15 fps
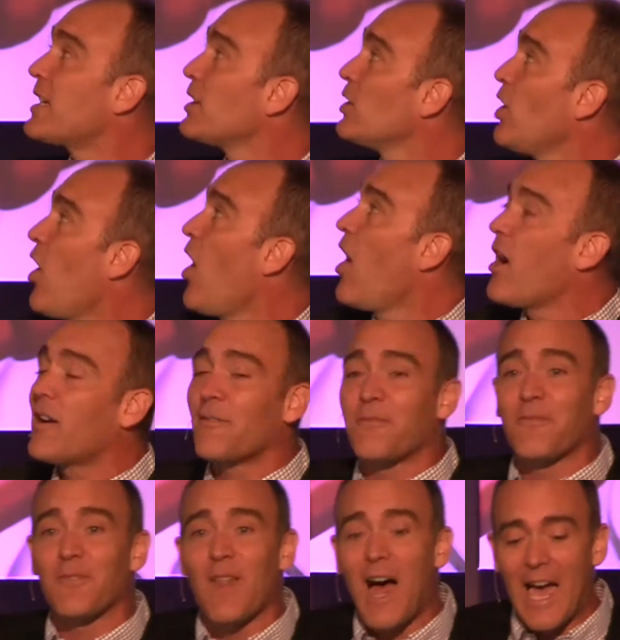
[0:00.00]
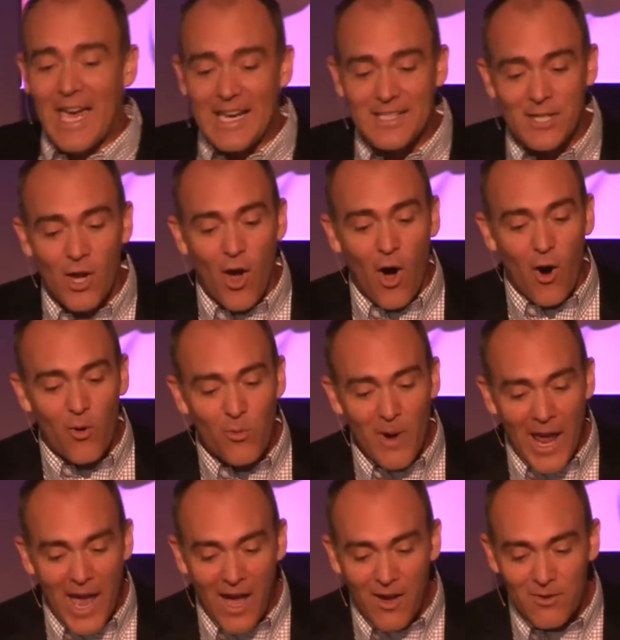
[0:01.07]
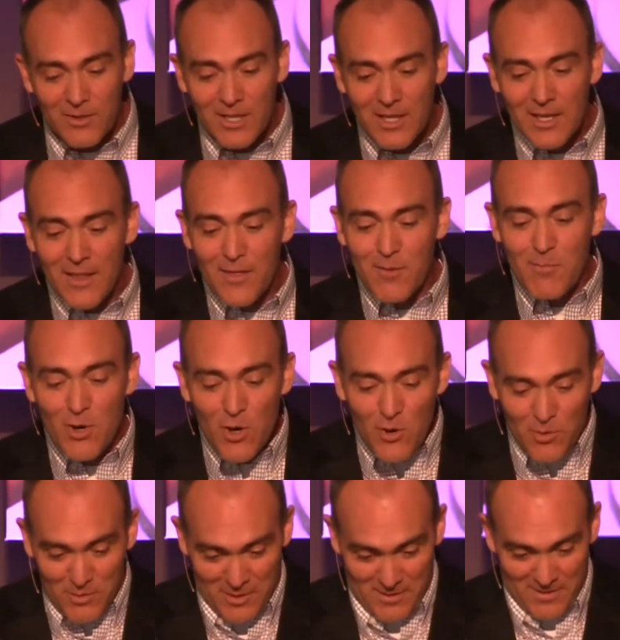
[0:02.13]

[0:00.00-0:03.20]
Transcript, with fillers: long flight around the moon.